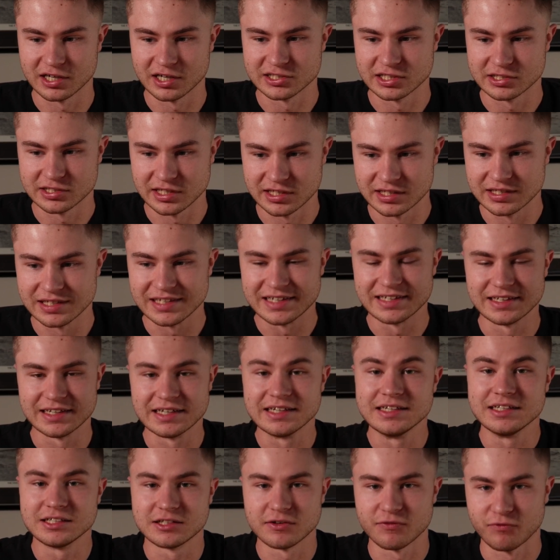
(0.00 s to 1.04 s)
it didn't
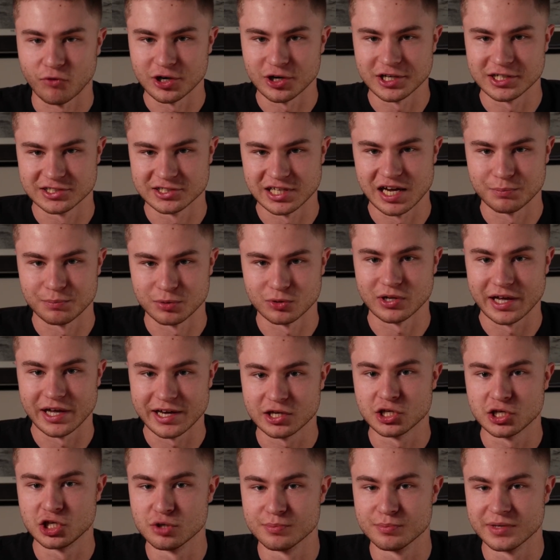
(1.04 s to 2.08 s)
eat, for example. Like
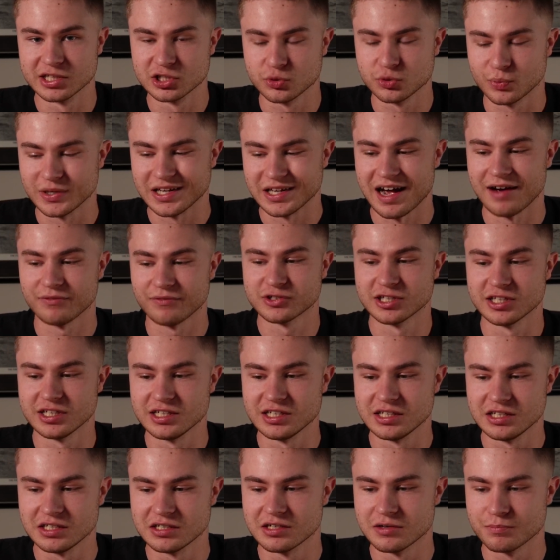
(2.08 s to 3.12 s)
humans, we have to
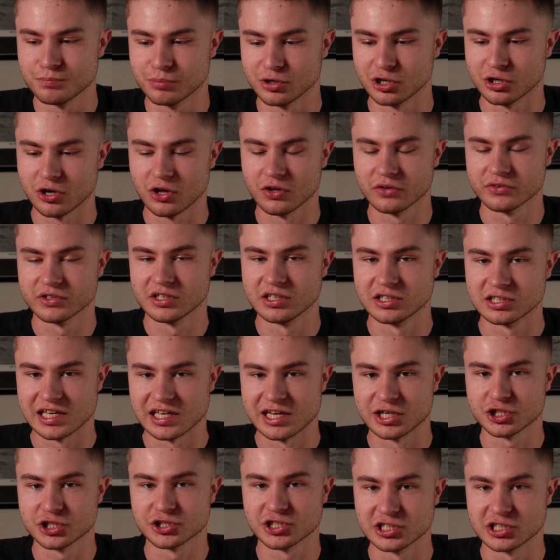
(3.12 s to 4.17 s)
eat and put all these
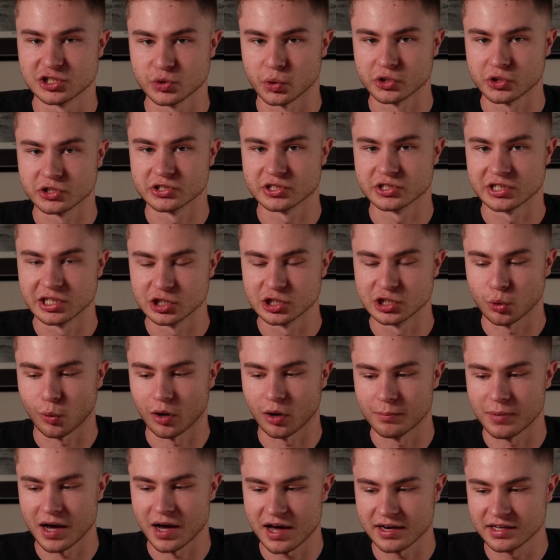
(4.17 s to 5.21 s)
energy sources into our
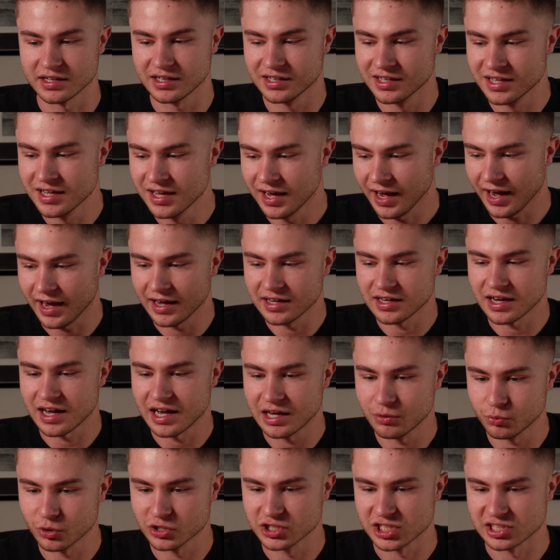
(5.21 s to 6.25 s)
body. AI
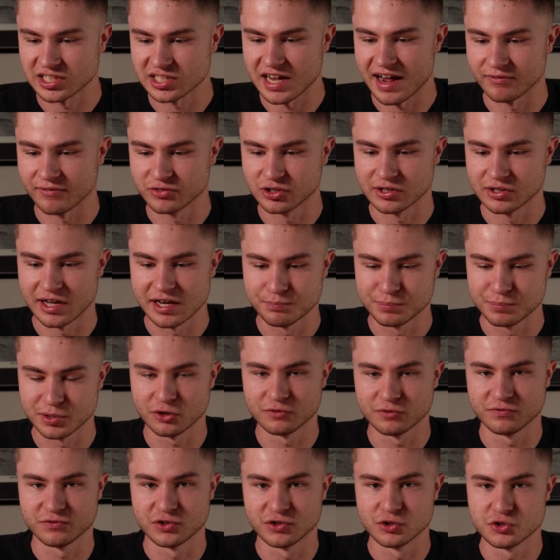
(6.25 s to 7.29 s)
will just have to like
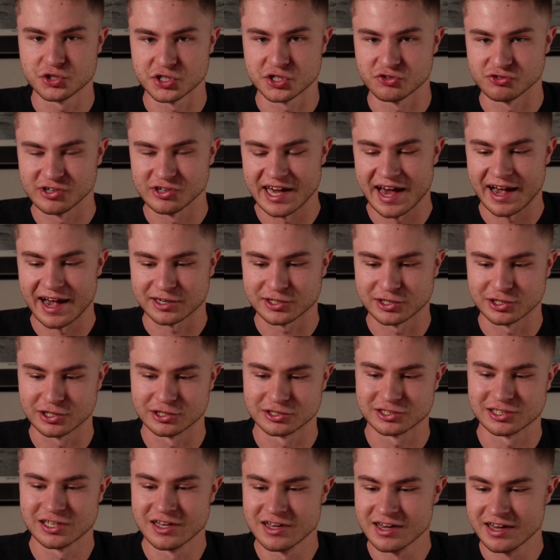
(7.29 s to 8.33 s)
build fusion
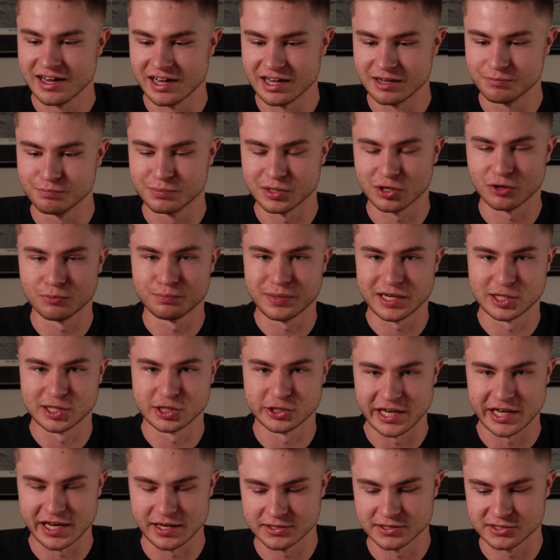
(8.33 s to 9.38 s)
reactors and build bigger
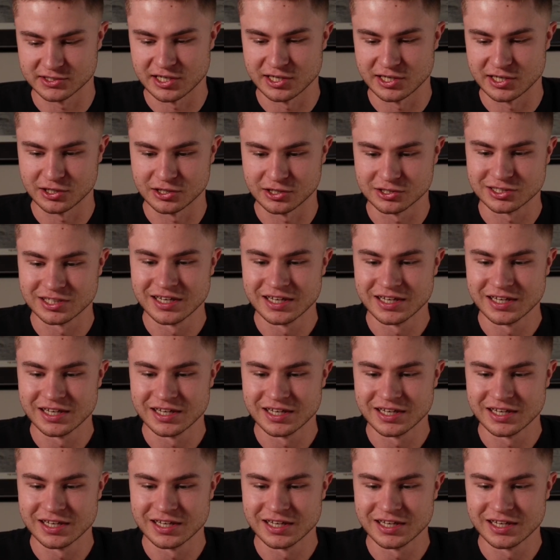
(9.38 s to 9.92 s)
data centers